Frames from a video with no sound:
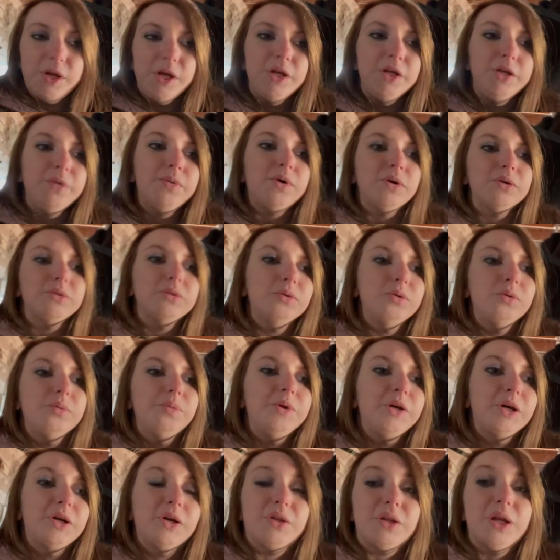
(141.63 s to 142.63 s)
You also will
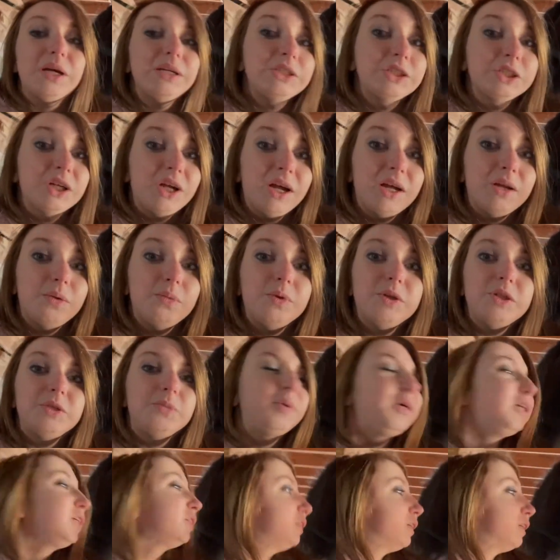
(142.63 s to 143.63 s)
be on a lunge line, which
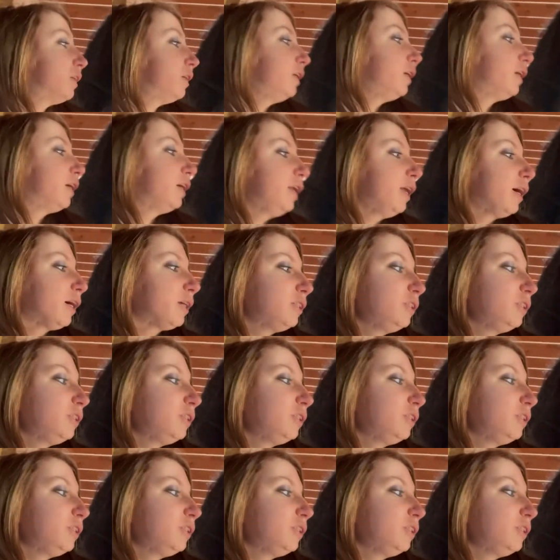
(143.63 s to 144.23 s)
basically connects